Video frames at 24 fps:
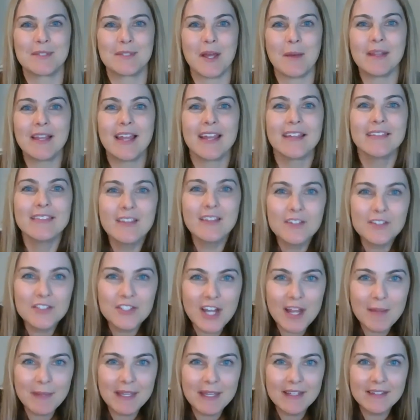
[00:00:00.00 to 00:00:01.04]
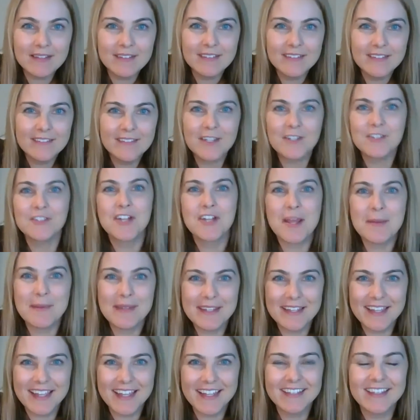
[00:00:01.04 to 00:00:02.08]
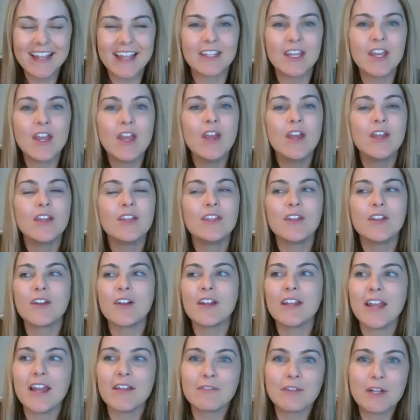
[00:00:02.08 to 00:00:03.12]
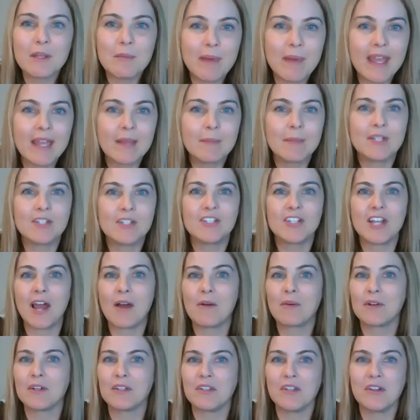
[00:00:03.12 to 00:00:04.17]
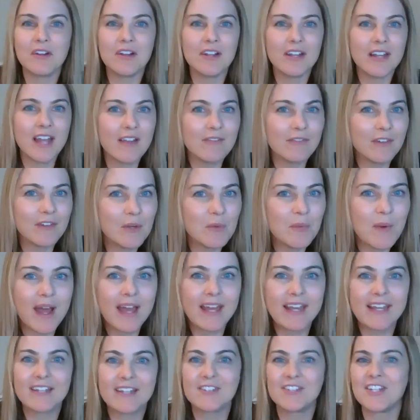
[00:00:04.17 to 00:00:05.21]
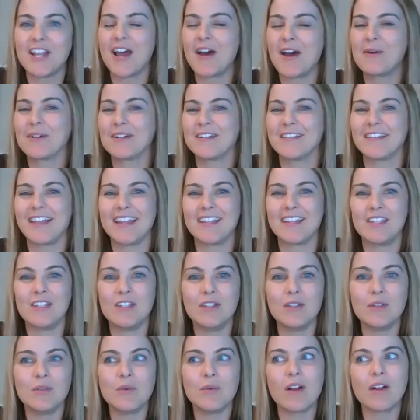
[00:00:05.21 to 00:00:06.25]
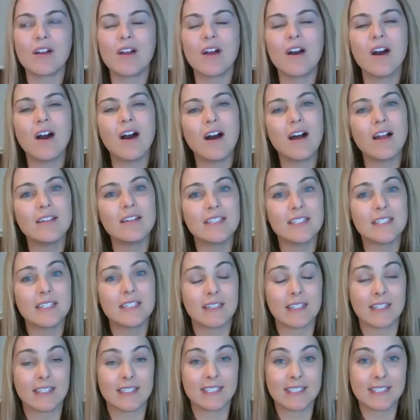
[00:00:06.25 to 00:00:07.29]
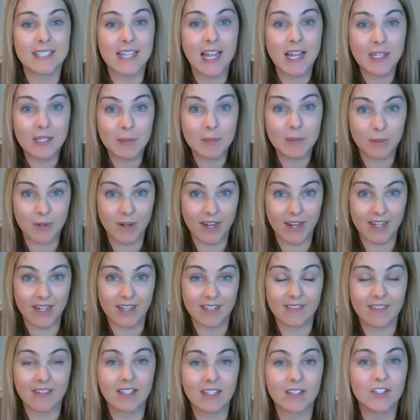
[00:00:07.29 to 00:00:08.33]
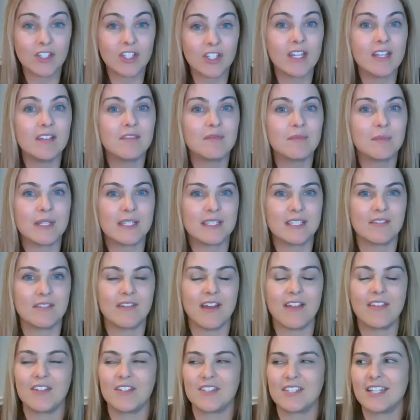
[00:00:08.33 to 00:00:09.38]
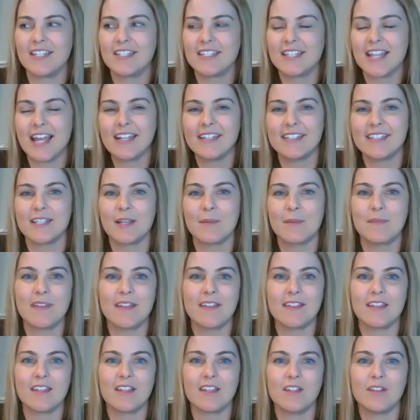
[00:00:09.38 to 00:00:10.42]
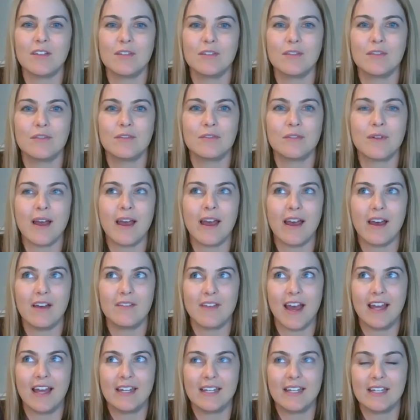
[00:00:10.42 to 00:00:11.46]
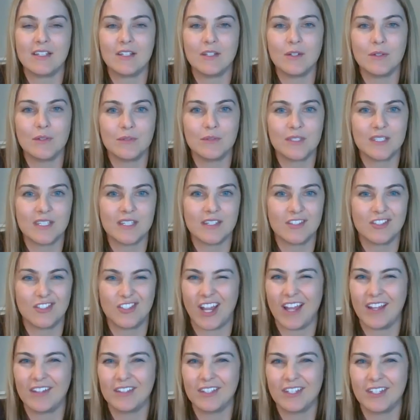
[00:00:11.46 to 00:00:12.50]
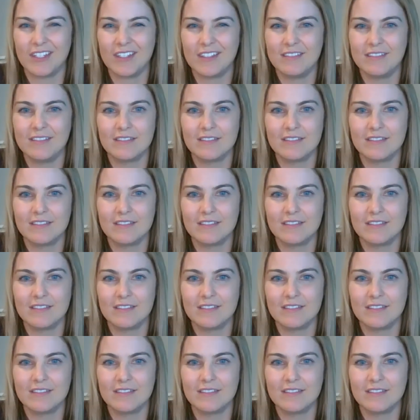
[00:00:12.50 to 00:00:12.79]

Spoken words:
I'll be like, there's Jamie again. Like, you're at every baby shower, you're at every wedding shower. Like, you are constantly celebrating the achievements of others. Is that something that you have had in you since childhood?